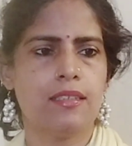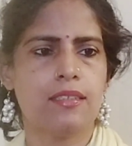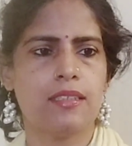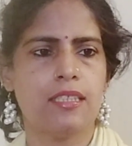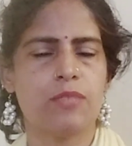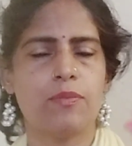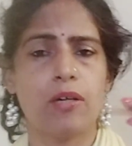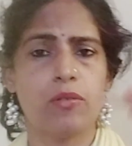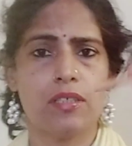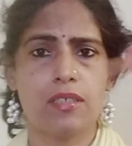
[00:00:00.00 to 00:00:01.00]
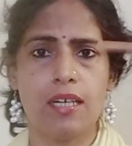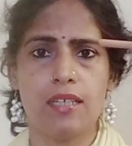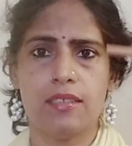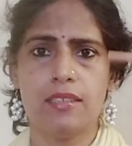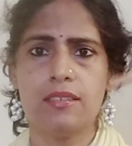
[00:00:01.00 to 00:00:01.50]
this is brown in
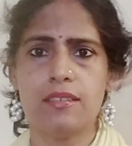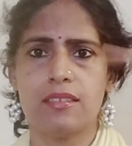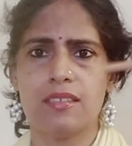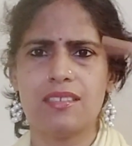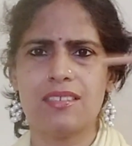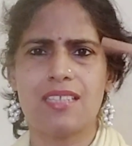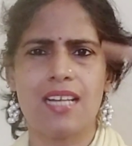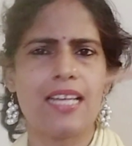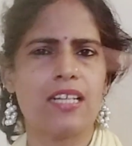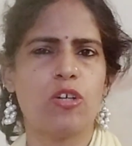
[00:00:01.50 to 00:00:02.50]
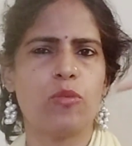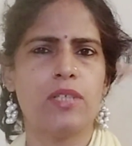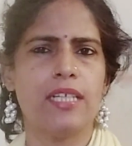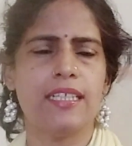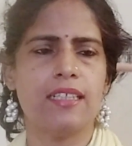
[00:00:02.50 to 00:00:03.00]
color. This is like
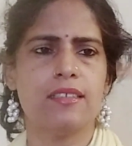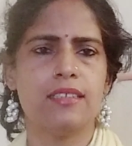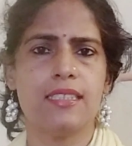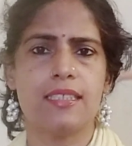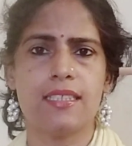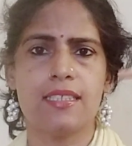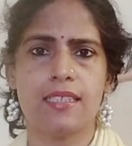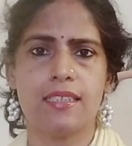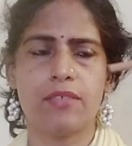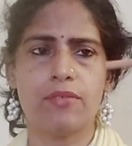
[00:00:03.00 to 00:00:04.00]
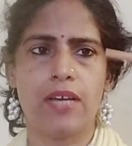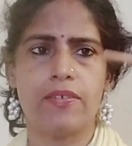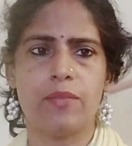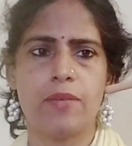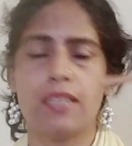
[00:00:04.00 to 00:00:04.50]
normal any other incense stick that we
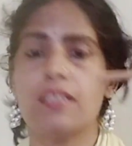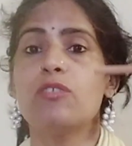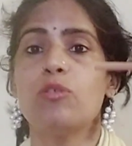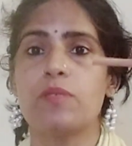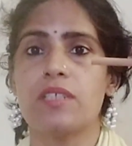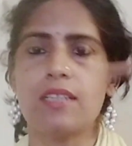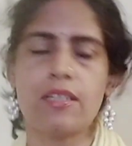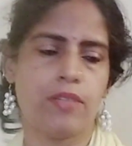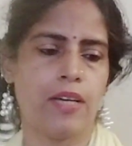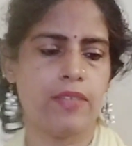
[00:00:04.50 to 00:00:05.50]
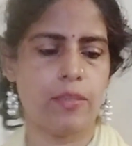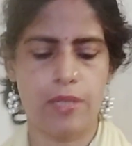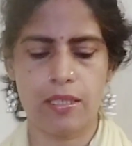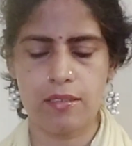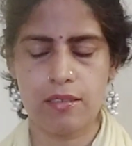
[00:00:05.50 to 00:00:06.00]
have in the market, the dhoop stick that we have in the
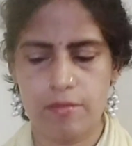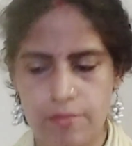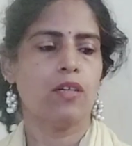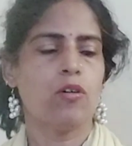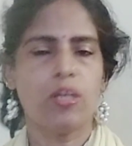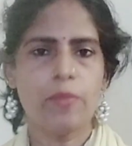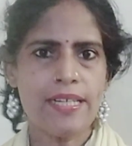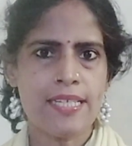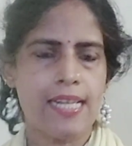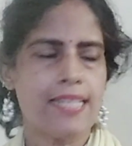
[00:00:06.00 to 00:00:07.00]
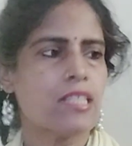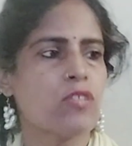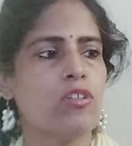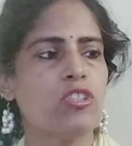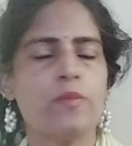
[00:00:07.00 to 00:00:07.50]
market. Going by its length,
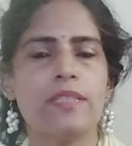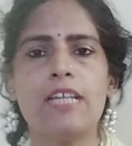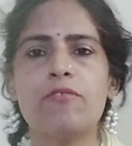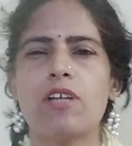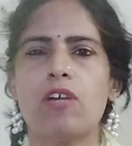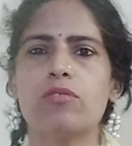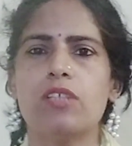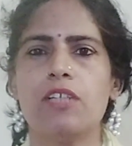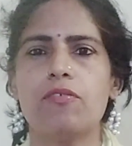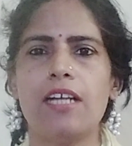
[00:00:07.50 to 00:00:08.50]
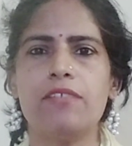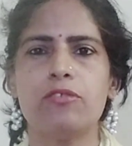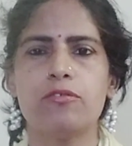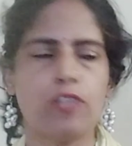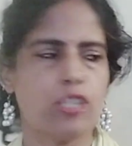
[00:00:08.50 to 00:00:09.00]
it's going to be there for around
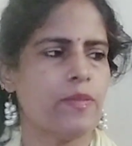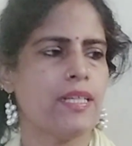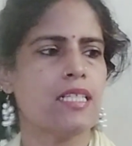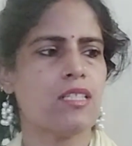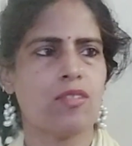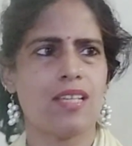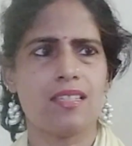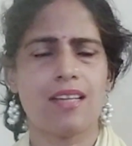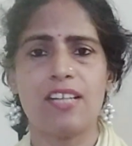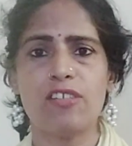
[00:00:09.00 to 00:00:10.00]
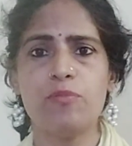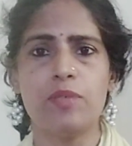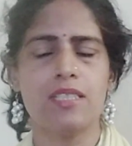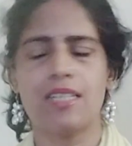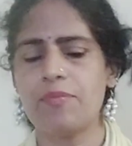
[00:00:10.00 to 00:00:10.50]
35 to 40 minutes. So that's the kind of
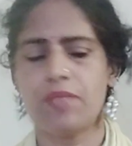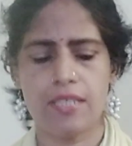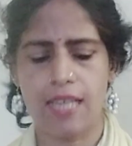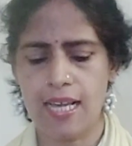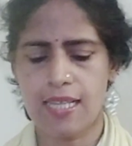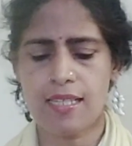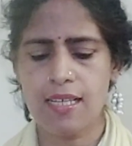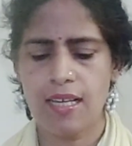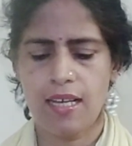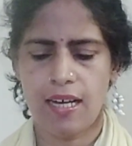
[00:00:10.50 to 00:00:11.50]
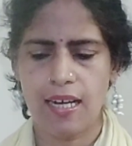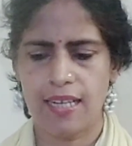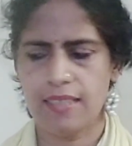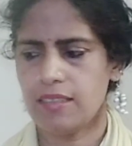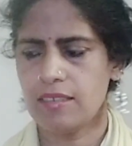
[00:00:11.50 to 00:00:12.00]
burn time this has.
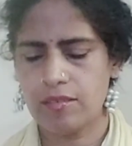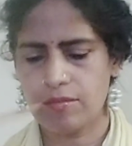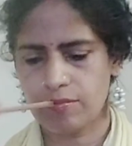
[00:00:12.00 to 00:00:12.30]
And